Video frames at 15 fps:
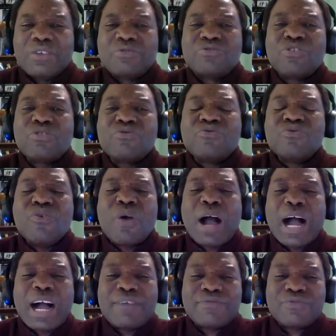So you
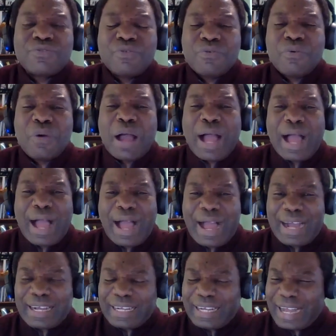have to
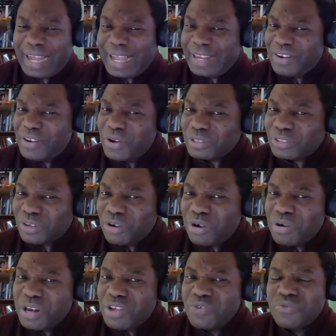not
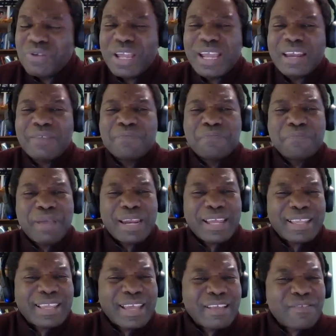only read,
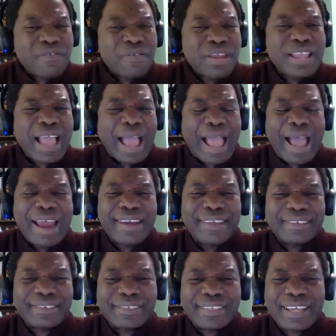meditate on it,
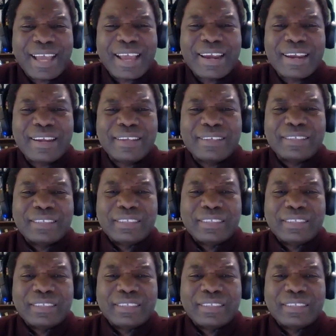understand.